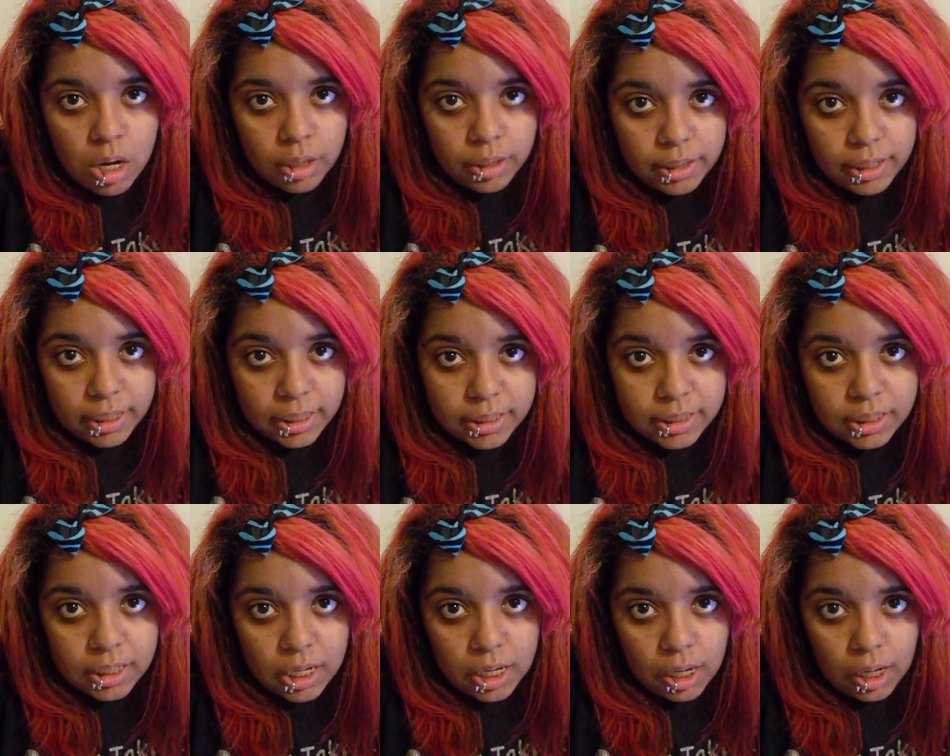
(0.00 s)
next
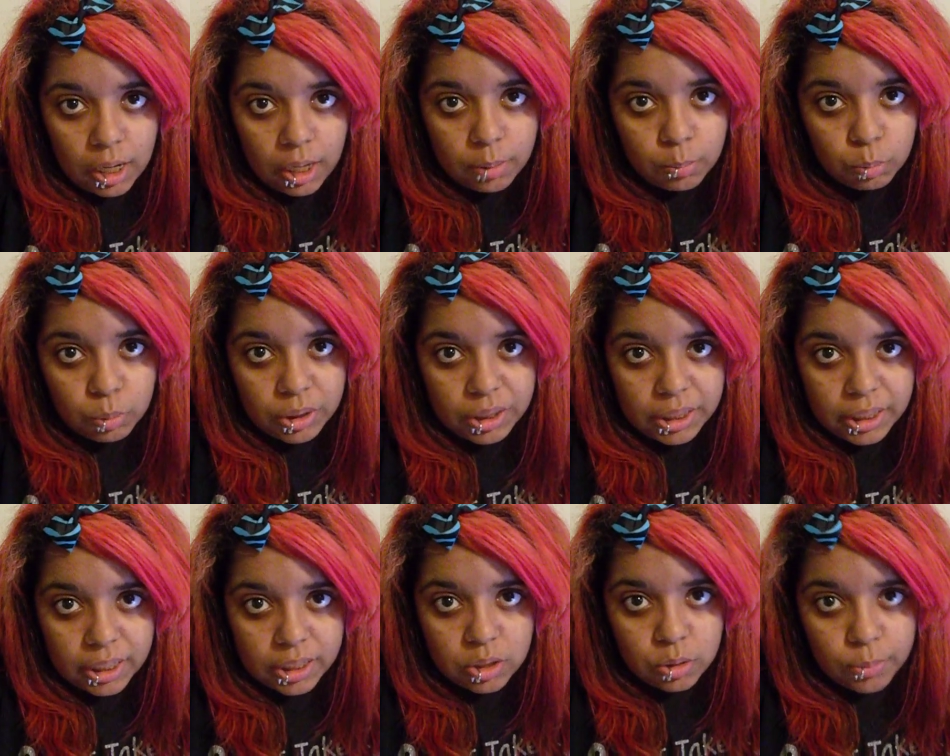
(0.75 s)
time we
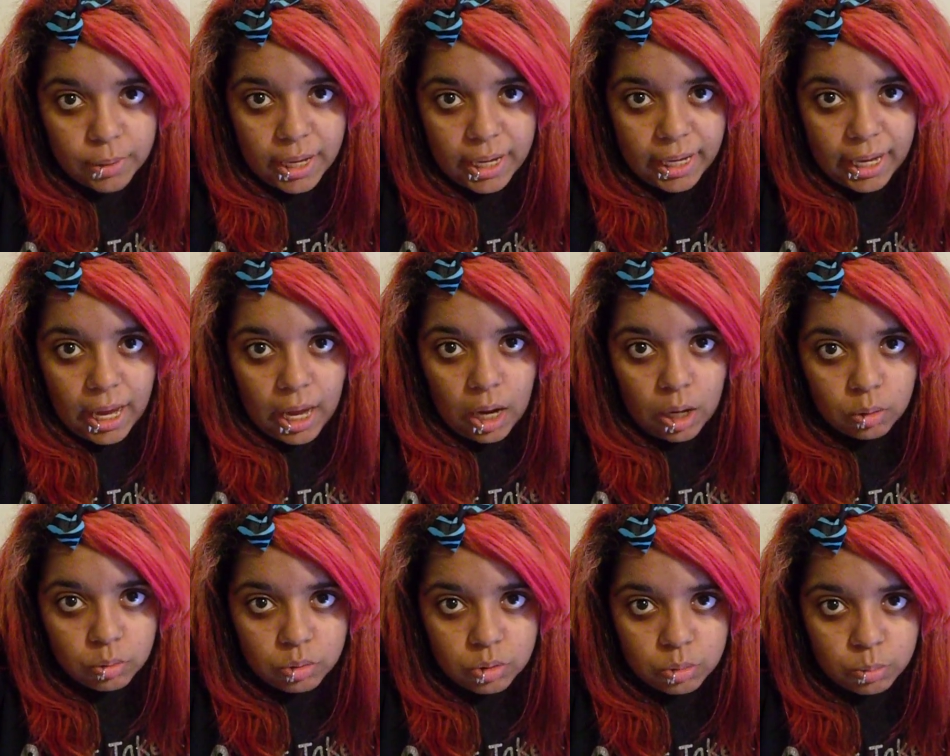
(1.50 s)
get to hang out,
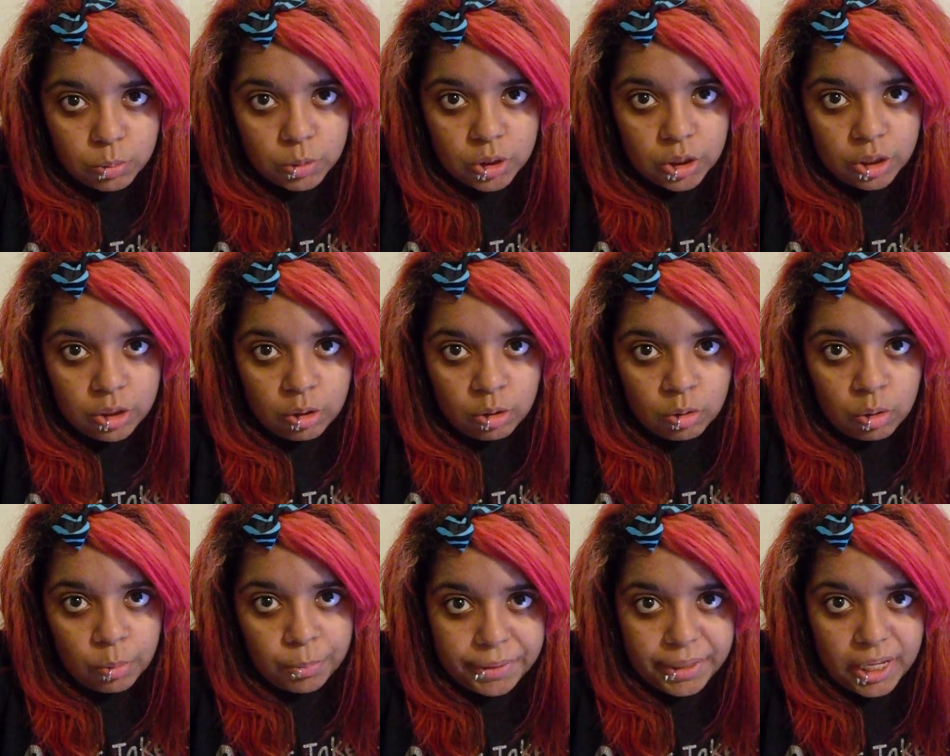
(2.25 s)
which I don't
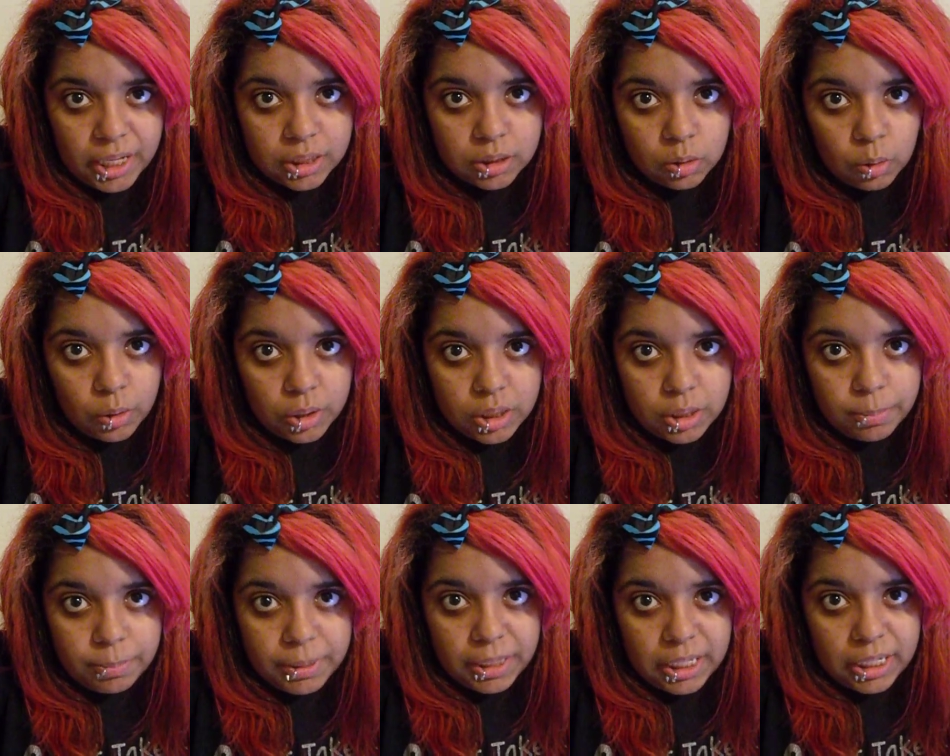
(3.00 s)
know when that's going to
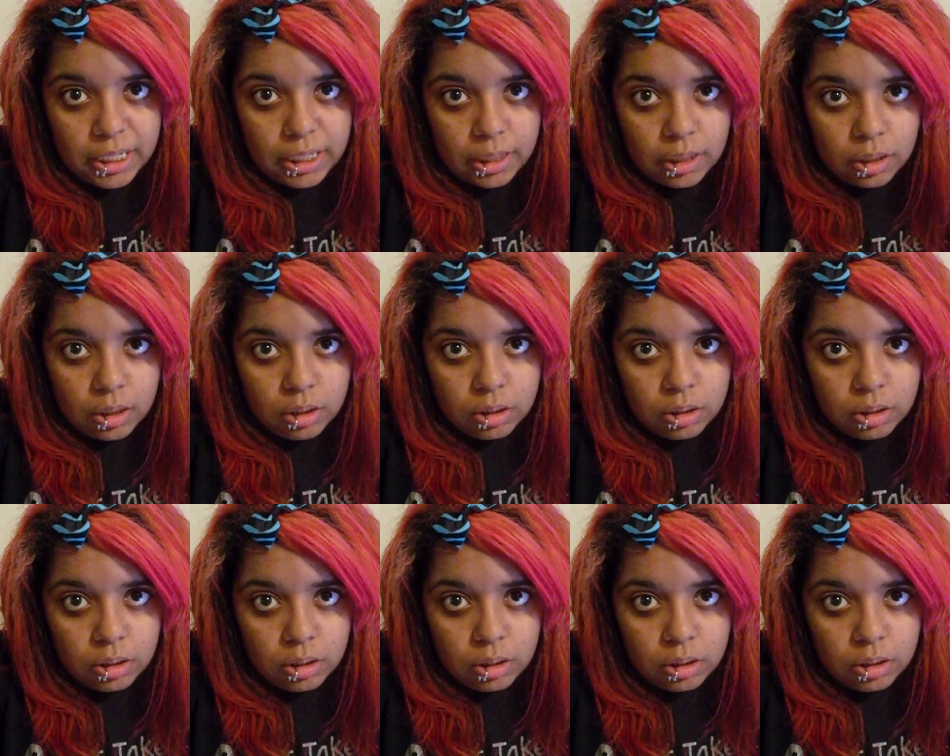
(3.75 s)
be